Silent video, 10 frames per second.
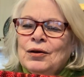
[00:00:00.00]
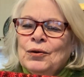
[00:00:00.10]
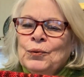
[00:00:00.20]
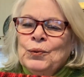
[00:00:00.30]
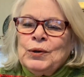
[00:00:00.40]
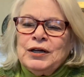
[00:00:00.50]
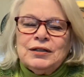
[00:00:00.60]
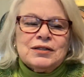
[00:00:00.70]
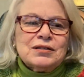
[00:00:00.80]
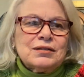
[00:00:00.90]

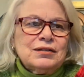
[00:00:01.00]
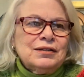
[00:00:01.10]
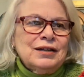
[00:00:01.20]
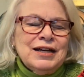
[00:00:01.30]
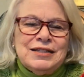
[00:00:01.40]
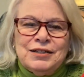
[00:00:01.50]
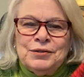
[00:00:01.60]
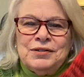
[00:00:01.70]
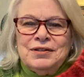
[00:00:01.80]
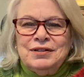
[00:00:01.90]
What I
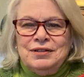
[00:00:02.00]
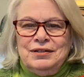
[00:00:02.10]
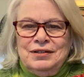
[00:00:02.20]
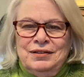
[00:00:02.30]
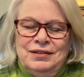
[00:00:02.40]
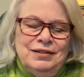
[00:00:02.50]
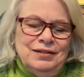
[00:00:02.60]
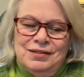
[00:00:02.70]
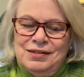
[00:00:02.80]
did, this